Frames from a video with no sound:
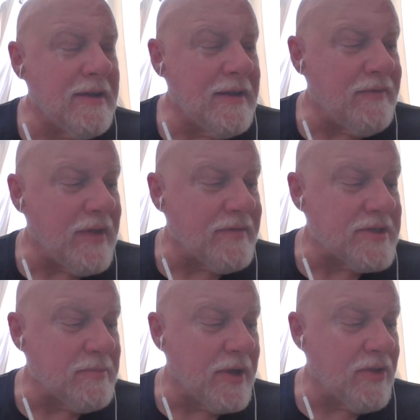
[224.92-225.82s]
if you haven't
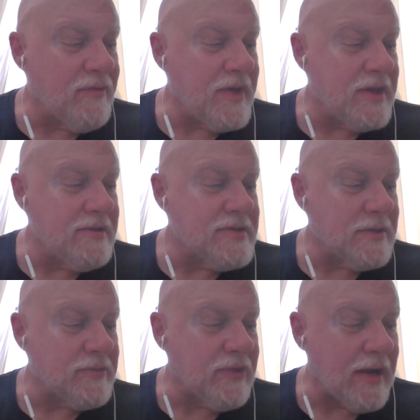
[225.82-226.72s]
seen my other videos,
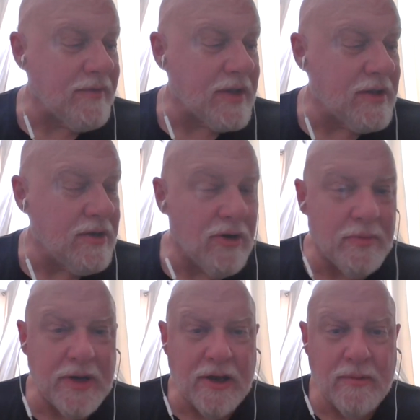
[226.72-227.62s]
I'm traveling in
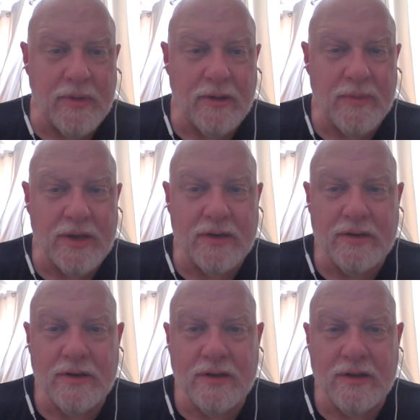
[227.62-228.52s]
Europe now. I'm, I'm
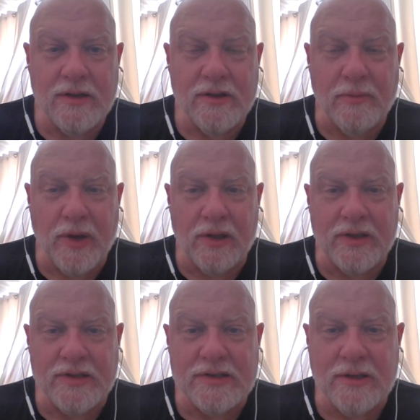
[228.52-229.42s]
in the
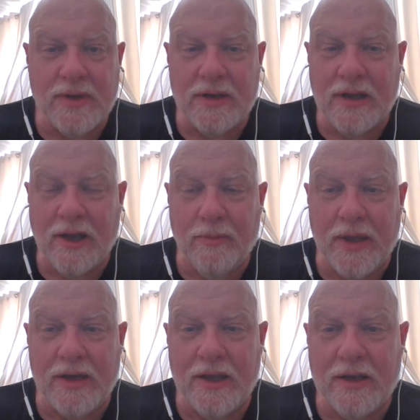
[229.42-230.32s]
Balkans. I'm in
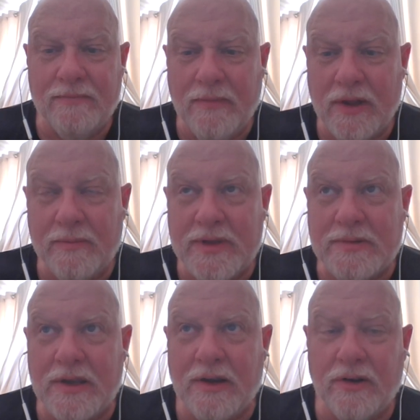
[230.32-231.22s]
Albania. I'll be
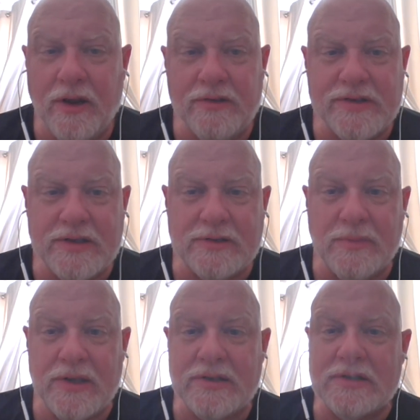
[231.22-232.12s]
here another six
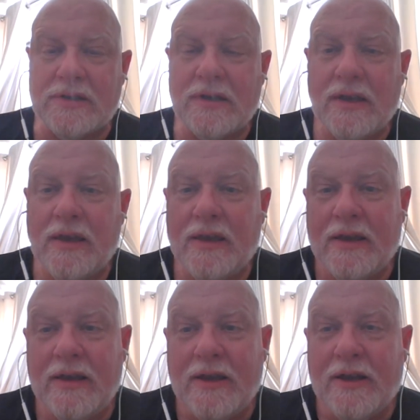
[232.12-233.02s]
months.
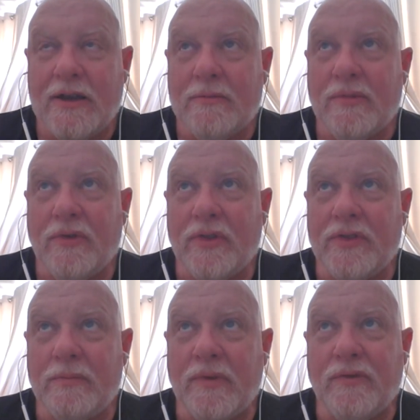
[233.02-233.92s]
Before,
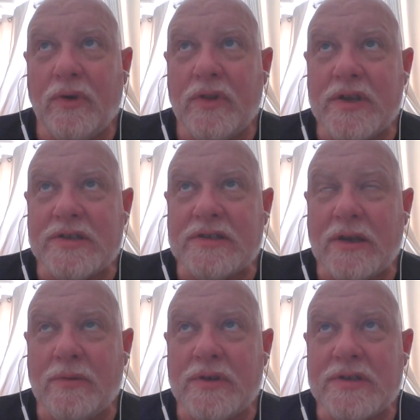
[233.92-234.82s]
before this, I
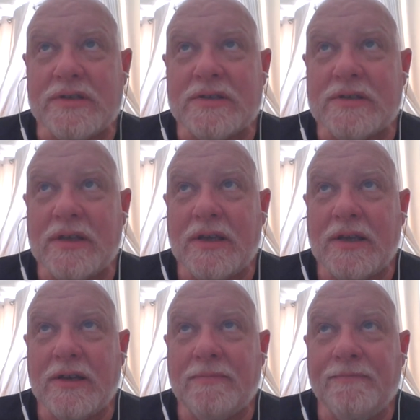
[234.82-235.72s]
was
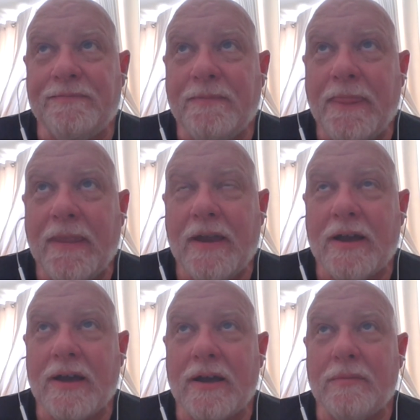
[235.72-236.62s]
in
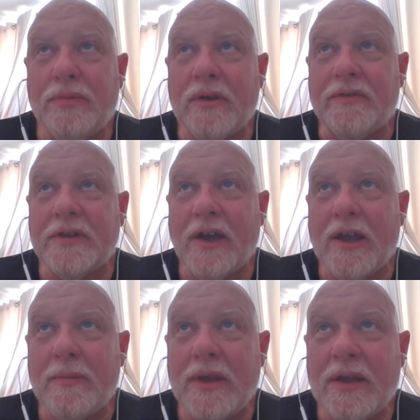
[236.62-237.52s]
uh, a brief
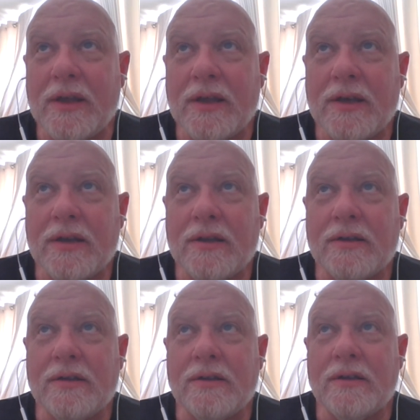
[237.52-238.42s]
time in
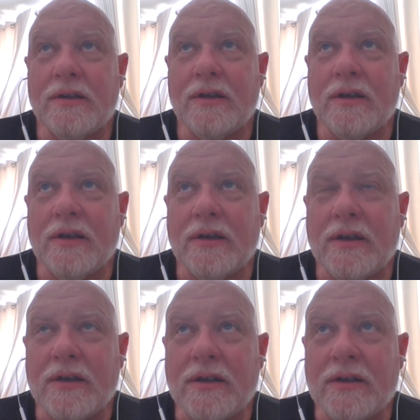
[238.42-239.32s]
uh,